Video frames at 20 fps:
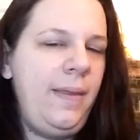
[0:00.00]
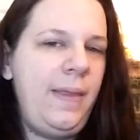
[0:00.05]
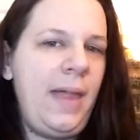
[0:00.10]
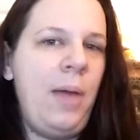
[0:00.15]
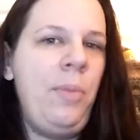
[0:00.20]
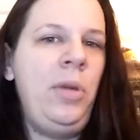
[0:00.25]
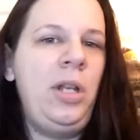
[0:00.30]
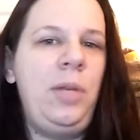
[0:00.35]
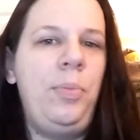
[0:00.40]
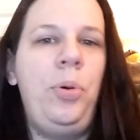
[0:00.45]

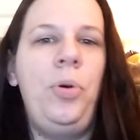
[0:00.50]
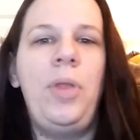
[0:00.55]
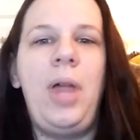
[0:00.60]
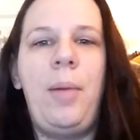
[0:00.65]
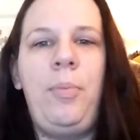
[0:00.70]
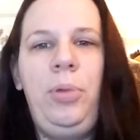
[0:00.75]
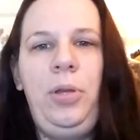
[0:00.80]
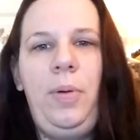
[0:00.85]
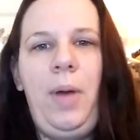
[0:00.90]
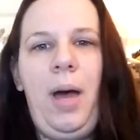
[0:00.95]
I wanted to pull
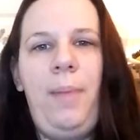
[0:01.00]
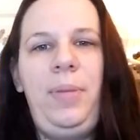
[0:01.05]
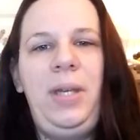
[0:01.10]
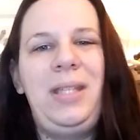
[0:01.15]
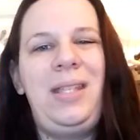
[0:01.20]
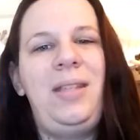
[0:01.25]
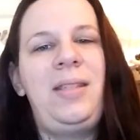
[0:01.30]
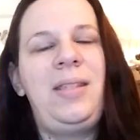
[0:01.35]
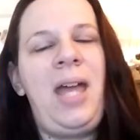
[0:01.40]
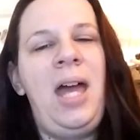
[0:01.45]
that blue out
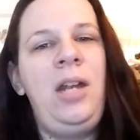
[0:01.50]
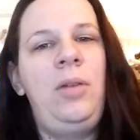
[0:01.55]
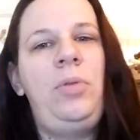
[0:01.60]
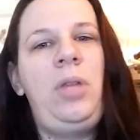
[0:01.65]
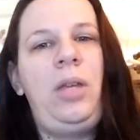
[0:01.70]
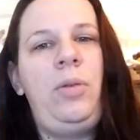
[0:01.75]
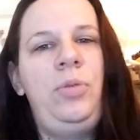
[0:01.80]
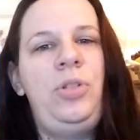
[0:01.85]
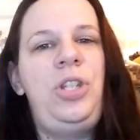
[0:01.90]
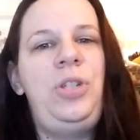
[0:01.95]
because that's kind of
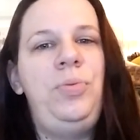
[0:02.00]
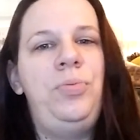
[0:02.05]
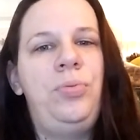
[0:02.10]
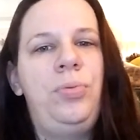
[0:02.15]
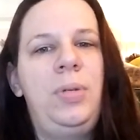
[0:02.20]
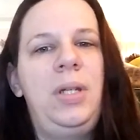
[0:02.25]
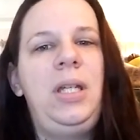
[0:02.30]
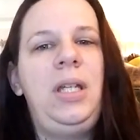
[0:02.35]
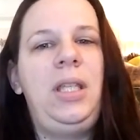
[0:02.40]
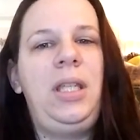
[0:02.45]
like when she
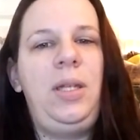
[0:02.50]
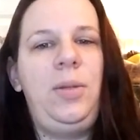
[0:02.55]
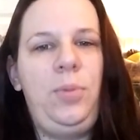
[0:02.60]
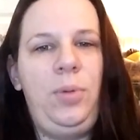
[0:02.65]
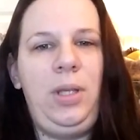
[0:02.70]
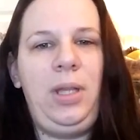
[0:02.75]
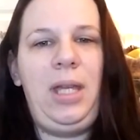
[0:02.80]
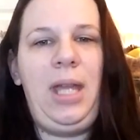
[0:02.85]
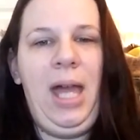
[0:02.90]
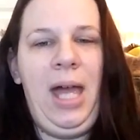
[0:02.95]
really,
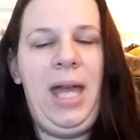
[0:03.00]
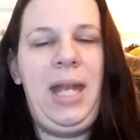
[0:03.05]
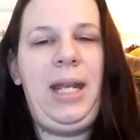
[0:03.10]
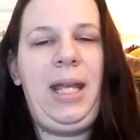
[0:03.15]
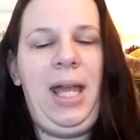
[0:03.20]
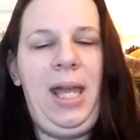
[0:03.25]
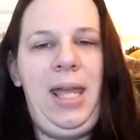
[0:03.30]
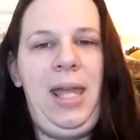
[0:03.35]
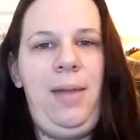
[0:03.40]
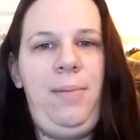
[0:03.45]
really kind
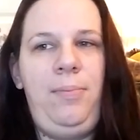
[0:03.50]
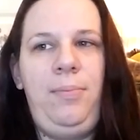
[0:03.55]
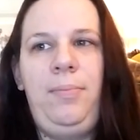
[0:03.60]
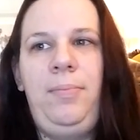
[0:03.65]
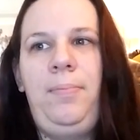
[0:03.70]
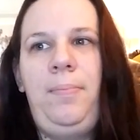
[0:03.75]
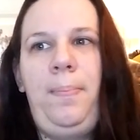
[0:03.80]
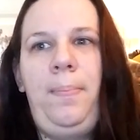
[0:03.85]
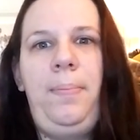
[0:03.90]
of came